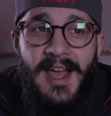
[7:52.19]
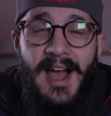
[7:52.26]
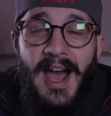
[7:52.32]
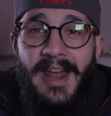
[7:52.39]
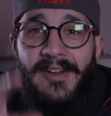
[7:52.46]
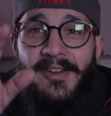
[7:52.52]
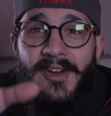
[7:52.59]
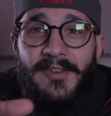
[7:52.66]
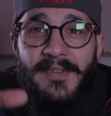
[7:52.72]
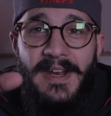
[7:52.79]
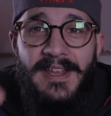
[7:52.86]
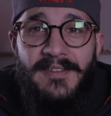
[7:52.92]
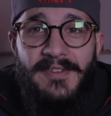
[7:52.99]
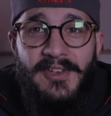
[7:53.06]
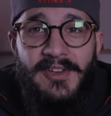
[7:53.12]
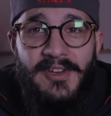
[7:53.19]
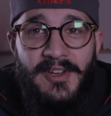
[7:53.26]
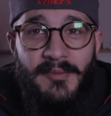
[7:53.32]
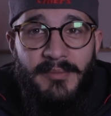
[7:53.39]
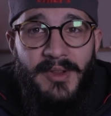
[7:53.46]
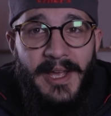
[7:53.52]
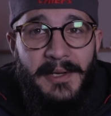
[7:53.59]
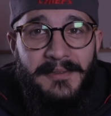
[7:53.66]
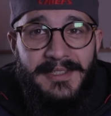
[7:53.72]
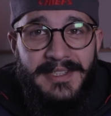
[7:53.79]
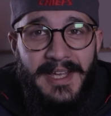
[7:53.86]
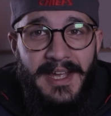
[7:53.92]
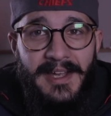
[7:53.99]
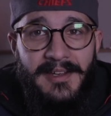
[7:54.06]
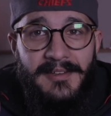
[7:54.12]
I don't know if any of you can complain with
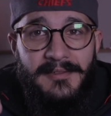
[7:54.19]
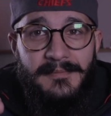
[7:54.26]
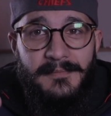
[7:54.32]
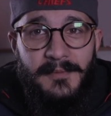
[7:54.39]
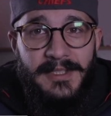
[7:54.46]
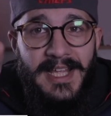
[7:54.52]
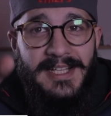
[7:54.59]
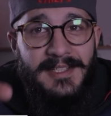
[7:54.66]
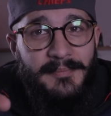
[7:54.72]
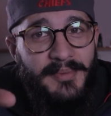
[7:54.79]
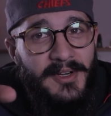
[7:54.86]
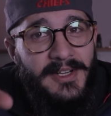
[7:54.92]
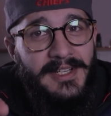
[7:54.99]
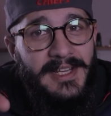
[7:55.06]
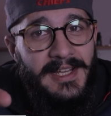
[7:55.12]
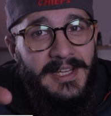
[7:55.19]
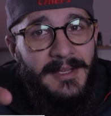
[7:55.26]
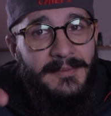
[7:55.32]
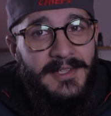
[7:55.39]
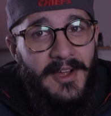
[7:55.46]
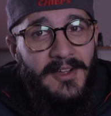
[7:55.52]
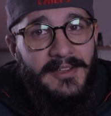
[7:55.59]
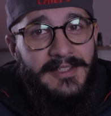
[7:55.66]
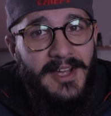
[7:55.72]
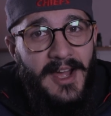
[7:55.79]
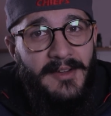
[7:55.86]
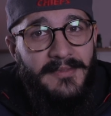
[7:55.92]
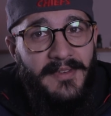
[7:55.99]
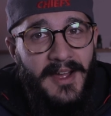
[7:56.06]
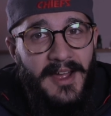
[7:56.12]
that, but that's a pretty damn solid
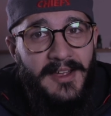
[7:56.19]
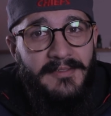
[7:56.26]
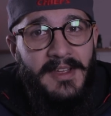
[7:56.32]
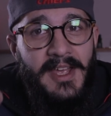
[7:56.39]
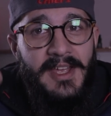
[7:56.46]
top five.